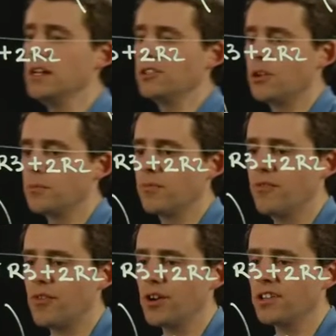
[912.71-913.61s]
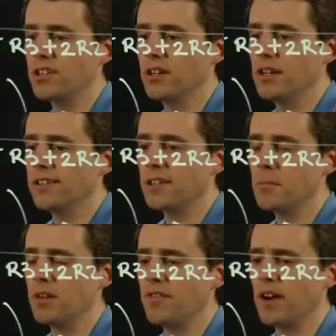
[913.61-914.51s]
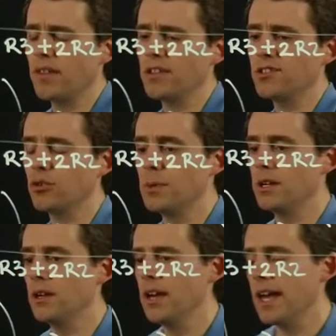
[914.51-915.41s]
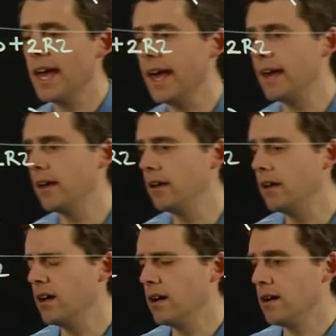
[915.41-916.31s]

So I'm first simplify this to be a,